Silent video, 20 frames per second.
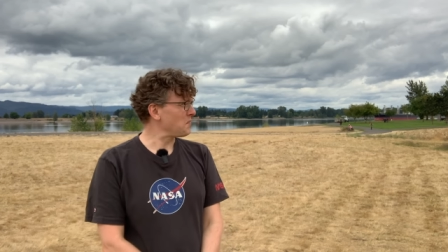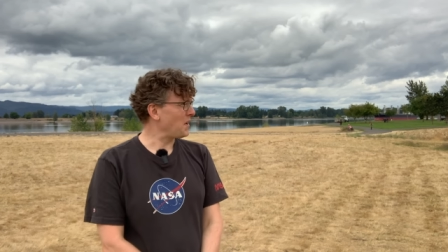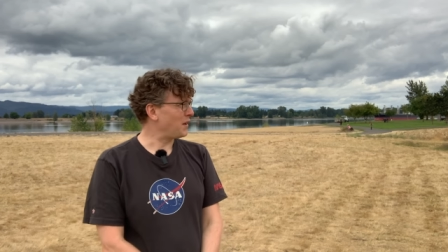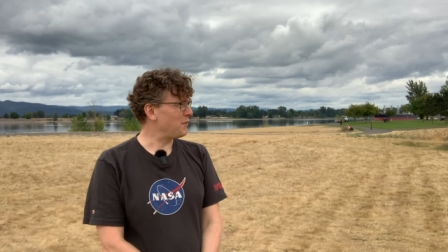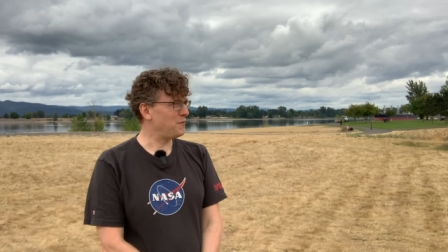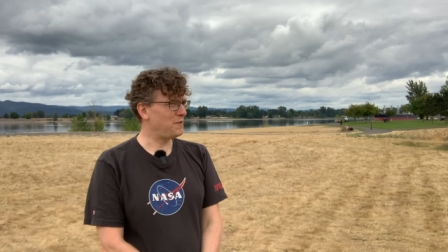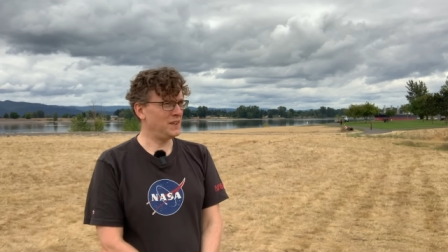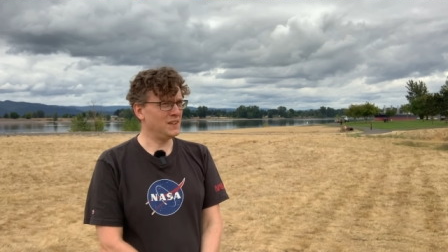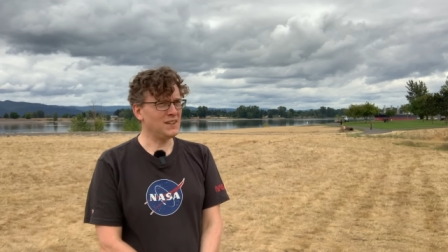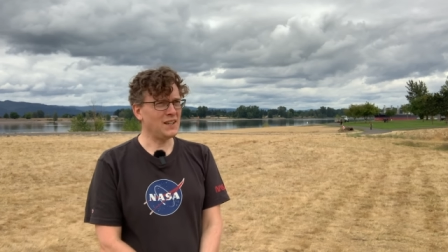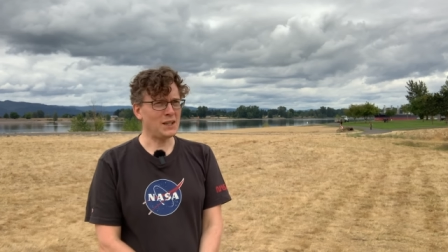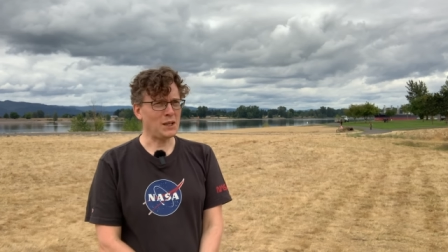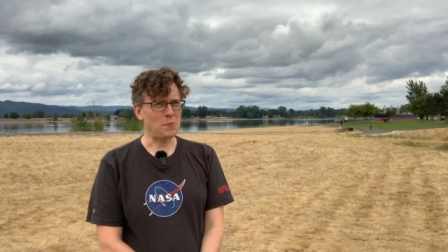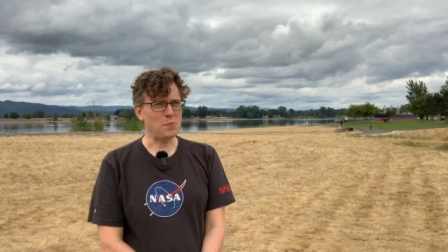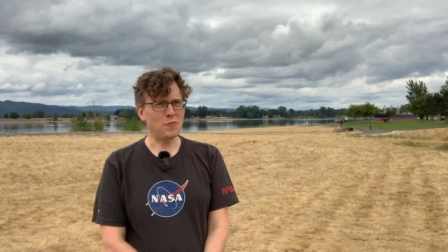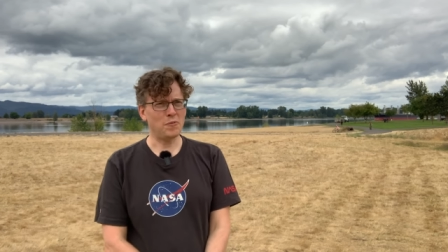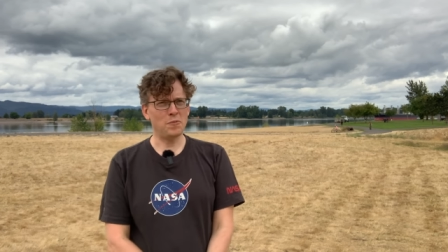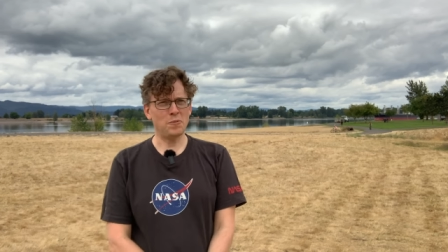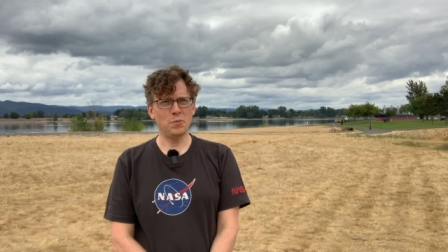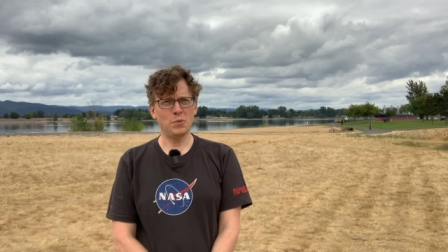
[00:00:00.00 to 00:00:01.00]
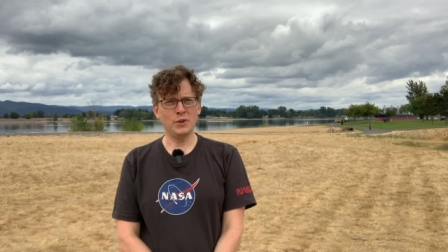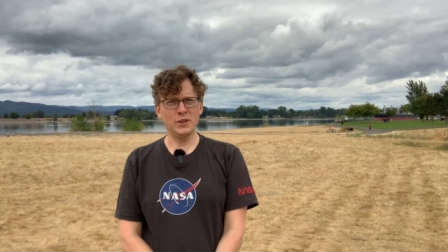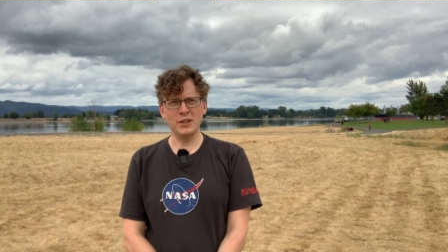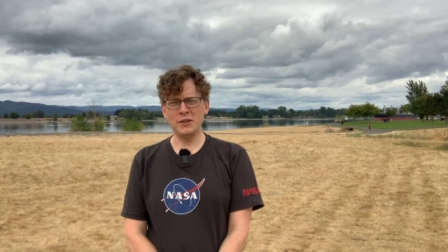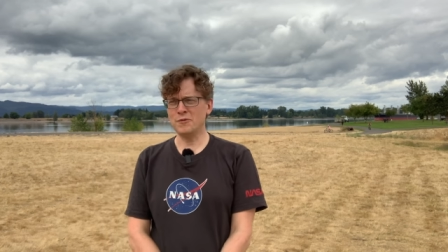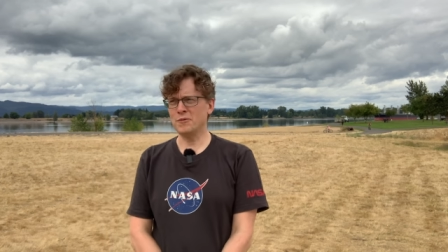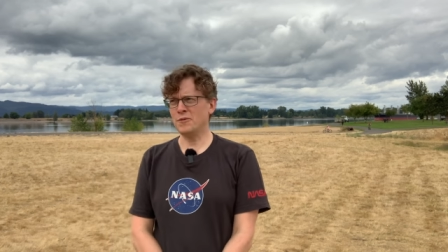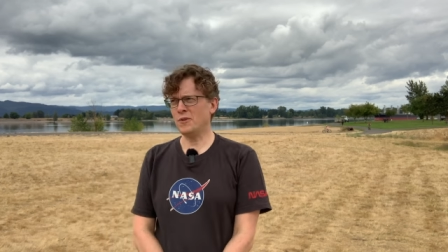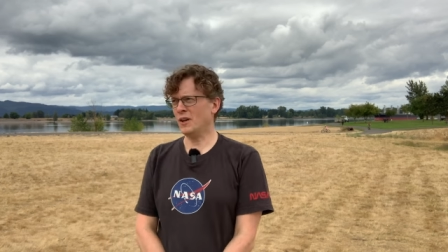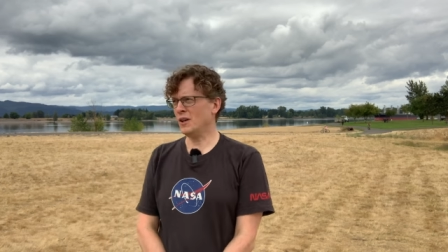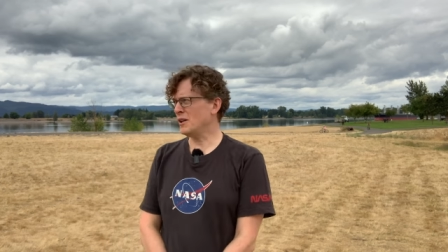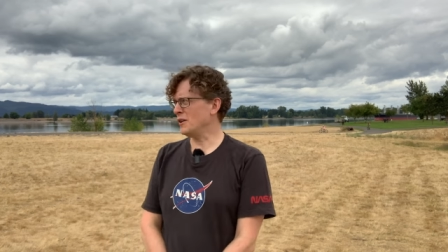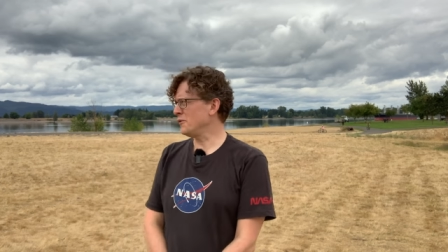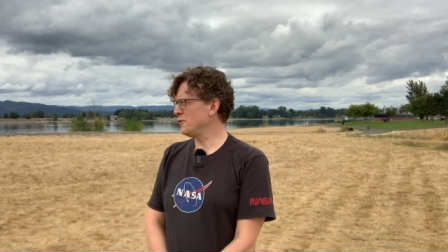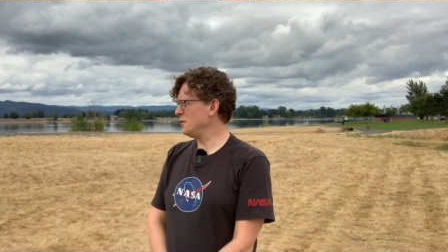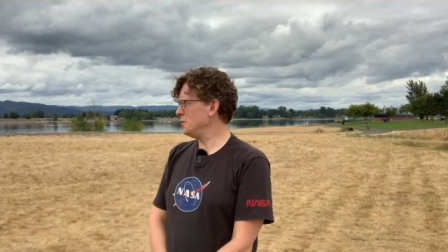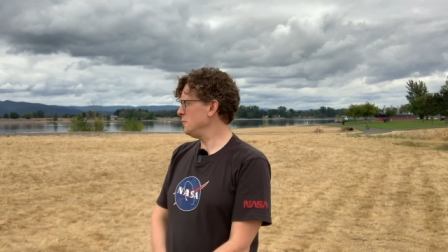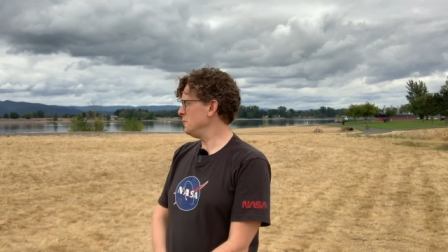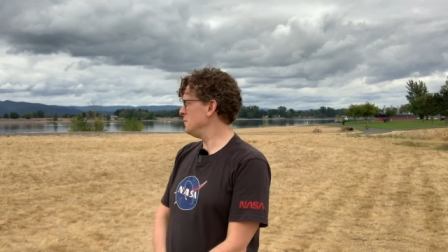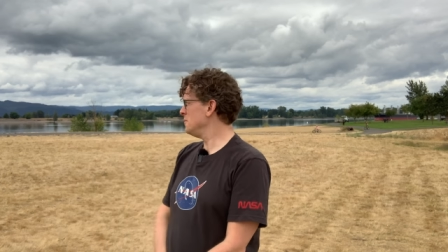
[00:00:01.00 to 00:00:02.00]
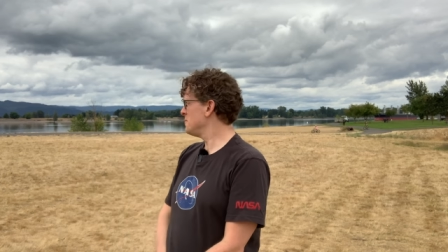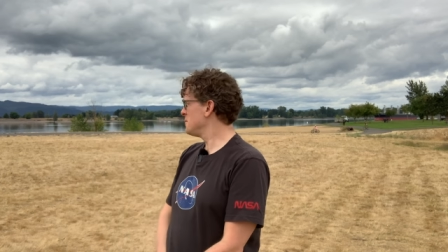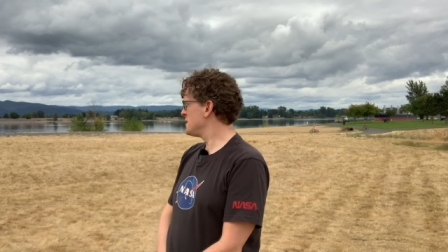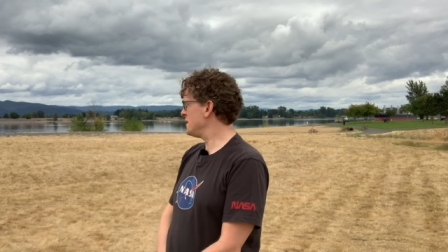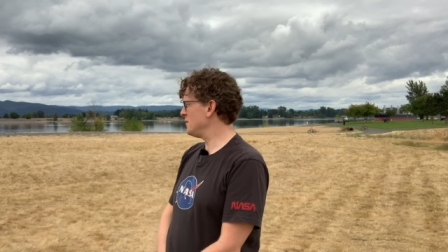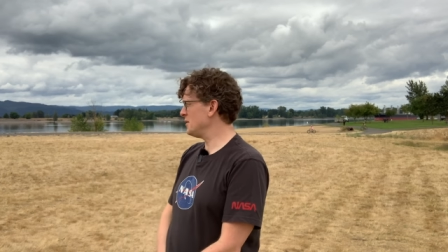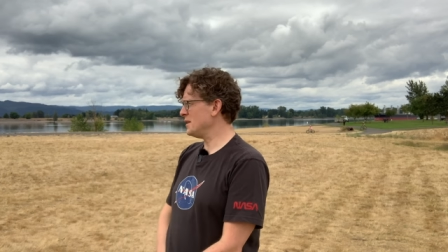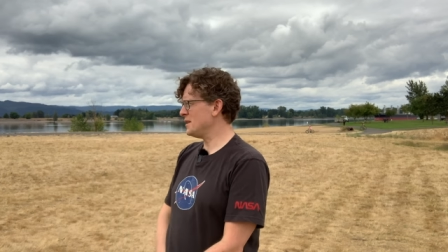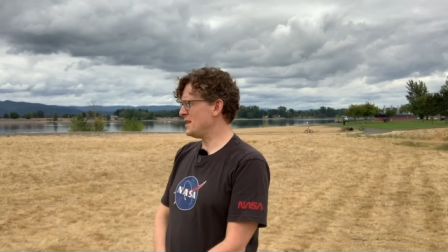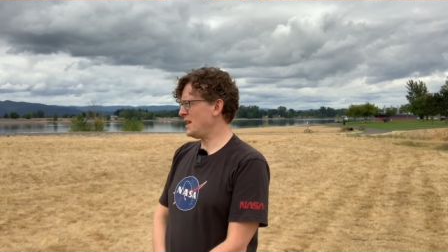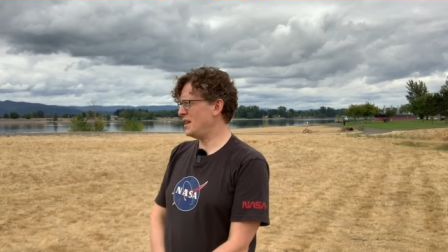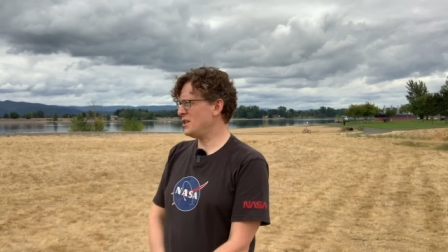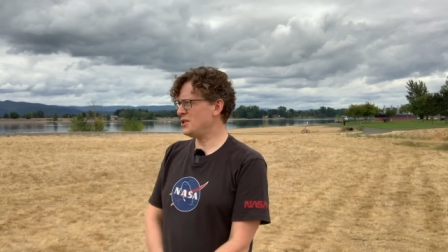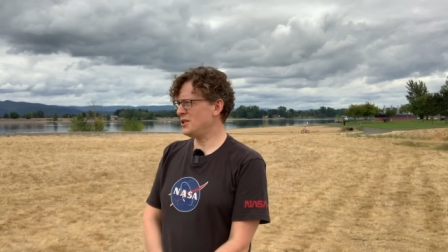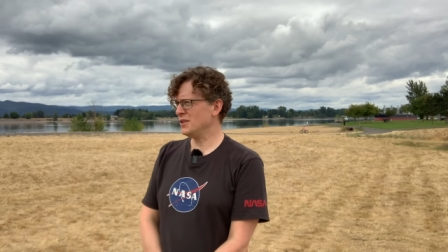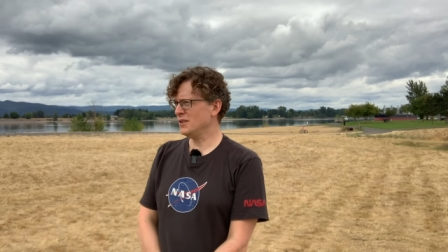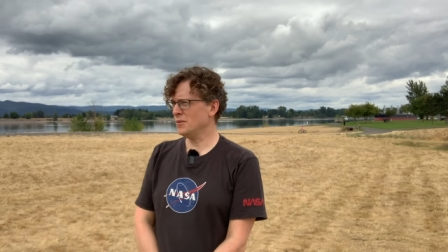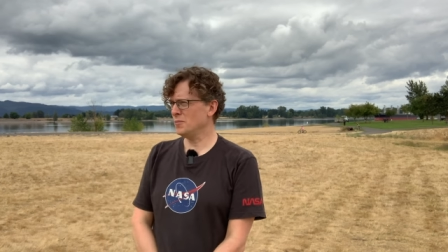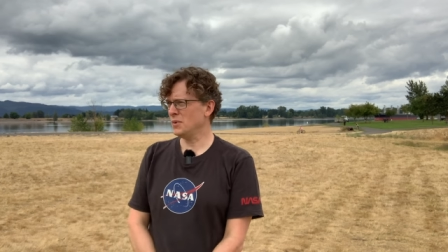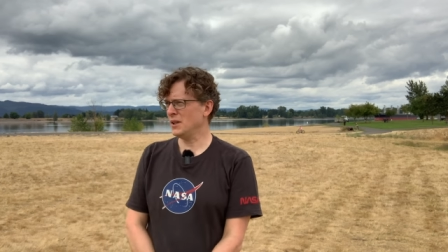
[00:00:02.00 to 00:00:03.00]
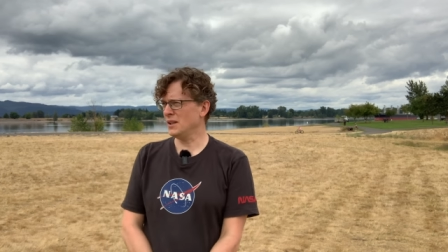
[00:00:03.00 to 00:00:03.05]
I feel like I'm pretty far from civilization,